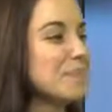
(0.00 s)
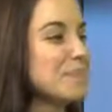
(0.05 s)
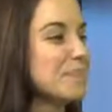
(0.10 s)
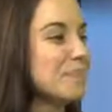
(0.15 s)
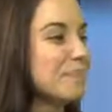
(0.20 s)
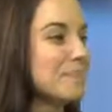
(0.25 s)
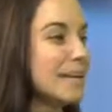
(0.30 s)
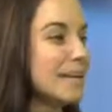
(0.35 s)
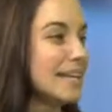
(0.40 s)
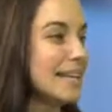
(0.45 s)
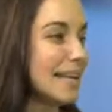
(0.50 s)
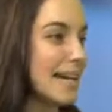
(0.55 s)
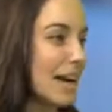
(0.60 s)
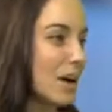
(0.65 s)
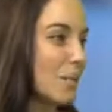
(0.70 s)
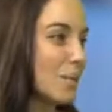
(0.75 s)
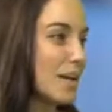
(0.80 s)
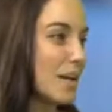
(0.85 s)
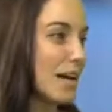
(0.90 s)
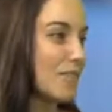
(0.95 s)
But
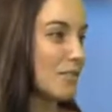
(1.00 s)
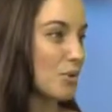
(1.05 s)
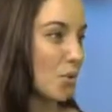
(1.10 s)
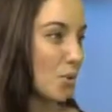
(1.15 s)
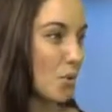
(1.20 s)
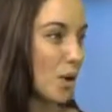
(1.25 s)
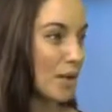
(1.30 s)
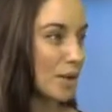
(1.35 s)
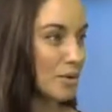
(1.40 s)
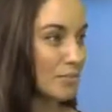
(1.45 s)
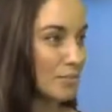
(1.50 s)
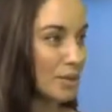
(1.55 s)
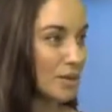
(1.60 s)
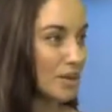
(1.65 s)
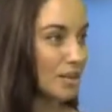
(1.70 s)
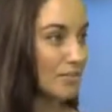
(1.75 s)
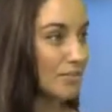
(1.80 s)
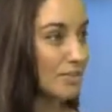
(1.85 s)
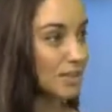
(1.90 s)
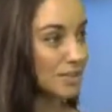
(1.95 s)
now we have quite a
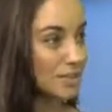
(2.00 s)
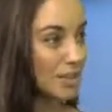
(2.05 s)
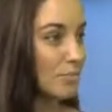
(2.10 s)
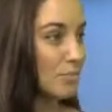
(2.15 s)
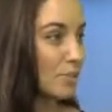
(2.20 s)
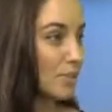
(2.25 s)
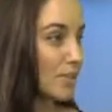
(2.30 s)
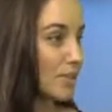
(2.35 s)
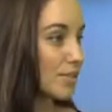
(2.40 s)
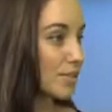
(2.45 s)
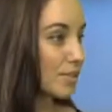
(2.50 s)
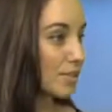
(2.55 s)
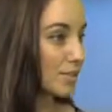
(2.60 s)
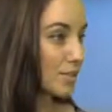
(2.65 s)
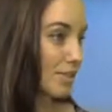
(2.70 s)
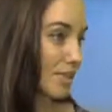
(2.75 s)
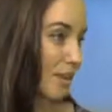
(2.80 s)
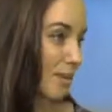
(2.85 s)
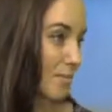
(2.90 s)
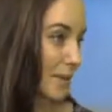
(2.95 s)
bit of contemporary
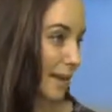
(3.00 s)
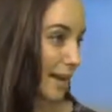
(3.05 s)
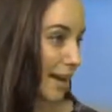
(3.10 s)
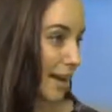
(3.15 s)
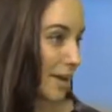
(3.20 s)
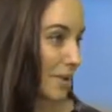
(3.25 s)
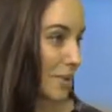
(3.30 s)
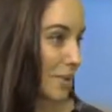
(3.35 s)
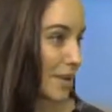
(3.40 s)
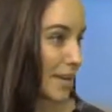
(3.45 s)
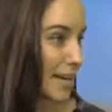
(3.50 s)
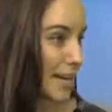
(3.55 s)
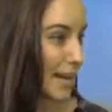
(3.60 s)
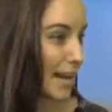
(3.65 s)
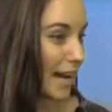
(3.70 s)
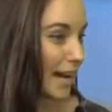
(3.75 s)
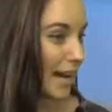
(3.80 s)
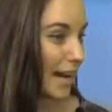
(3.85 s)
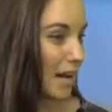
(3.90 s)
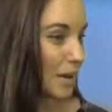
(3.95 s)
circus coming out,
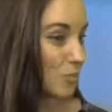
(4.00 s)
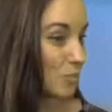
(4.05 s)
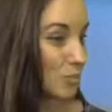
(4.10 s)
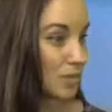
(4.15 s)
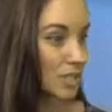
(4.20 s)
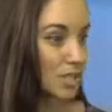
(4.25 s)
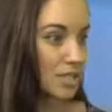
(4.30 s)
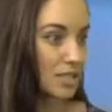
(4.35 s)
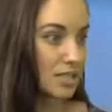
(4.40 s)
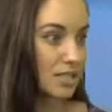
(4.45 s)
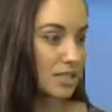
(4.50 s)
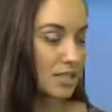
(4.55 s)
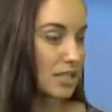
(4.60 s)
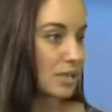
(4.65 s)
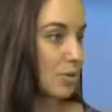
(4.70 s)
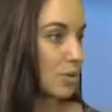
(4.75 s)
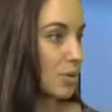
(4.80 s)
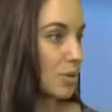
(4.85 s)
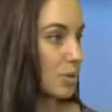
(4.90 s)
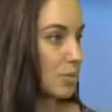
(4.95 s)
which is equally